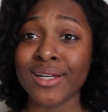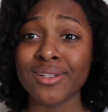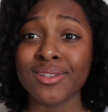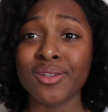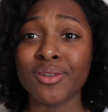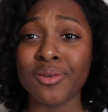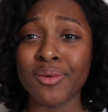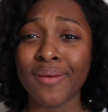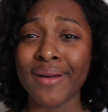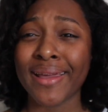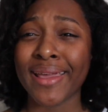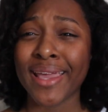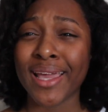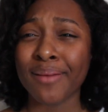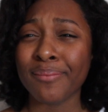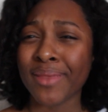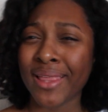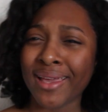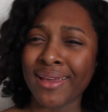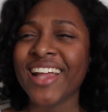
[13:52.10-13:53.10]
Well, I don't know who I
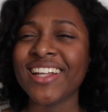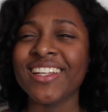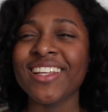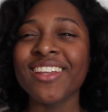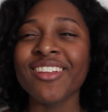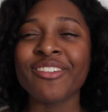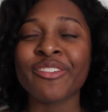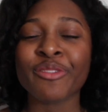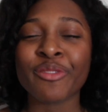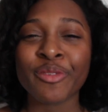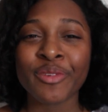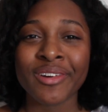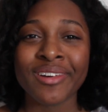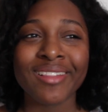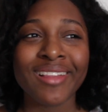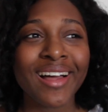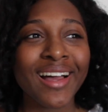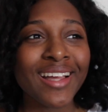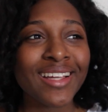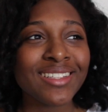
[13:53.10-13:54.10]
am. Like, I didn't
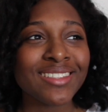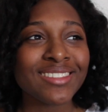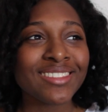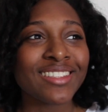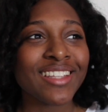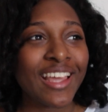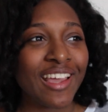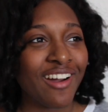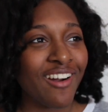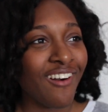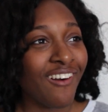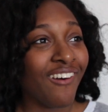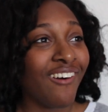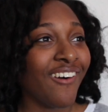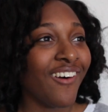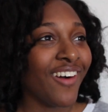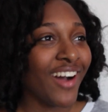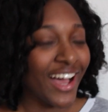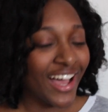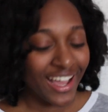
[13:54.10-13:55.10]
realize they
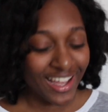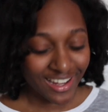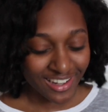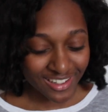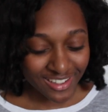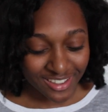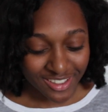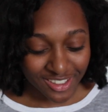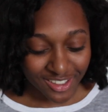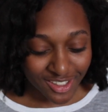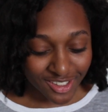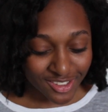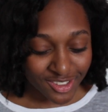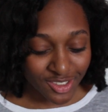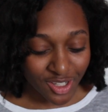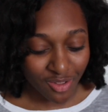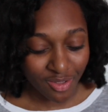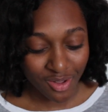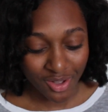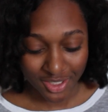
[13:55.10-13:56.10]
all had
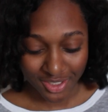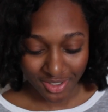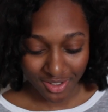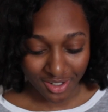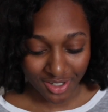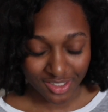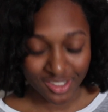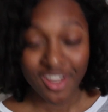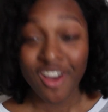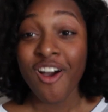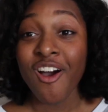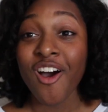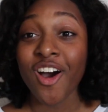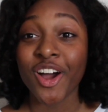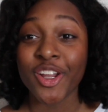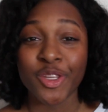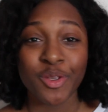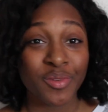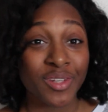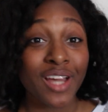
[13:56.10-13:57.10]
solo songs
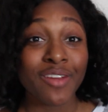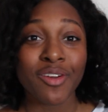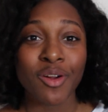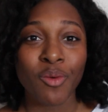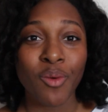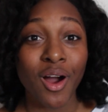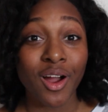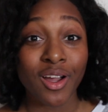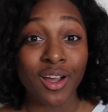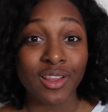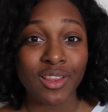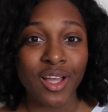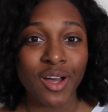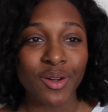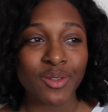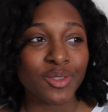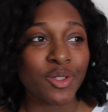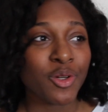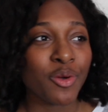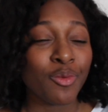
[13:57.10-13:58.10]
on You Never Walk
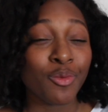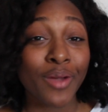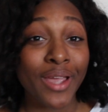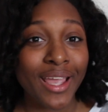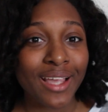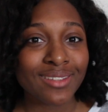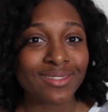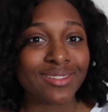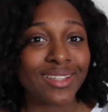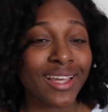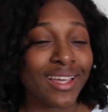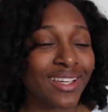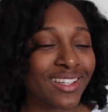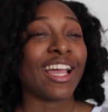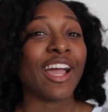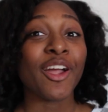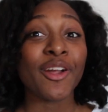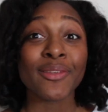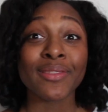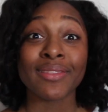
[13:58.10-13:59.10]
Alone or Wings. Like,
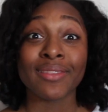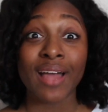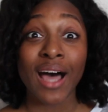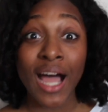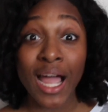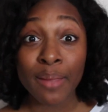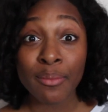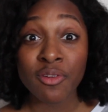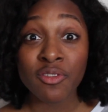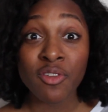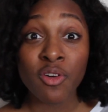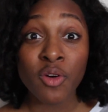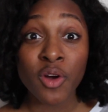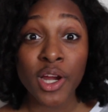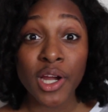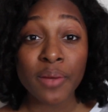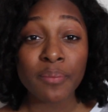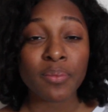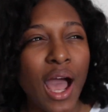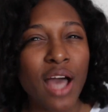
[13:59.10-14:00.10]
like I heard Lie
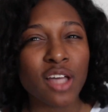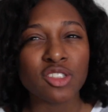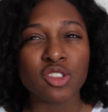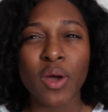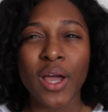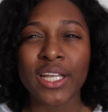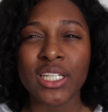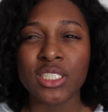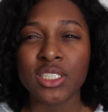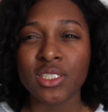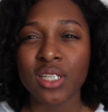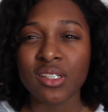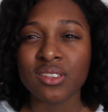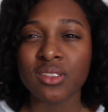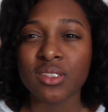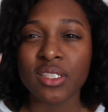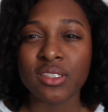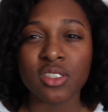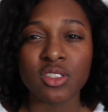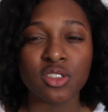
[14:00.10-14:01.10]
before, so I
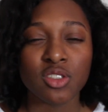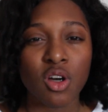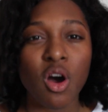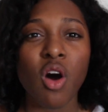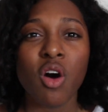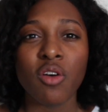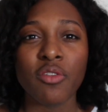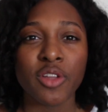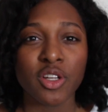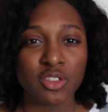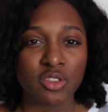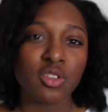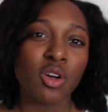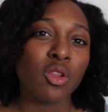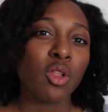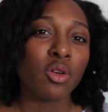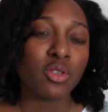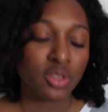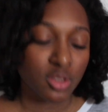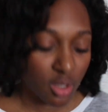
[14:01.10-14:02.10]
just listened to all their
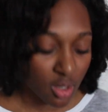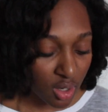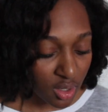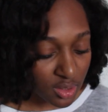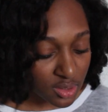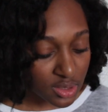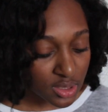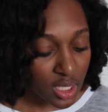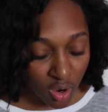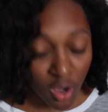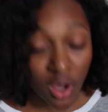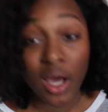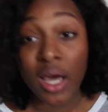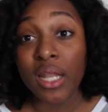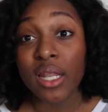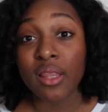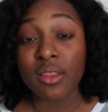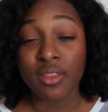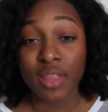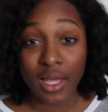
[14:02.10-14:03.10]
solo songs
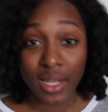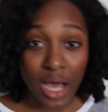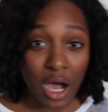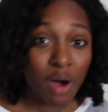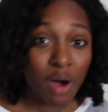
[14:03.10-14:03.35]
on that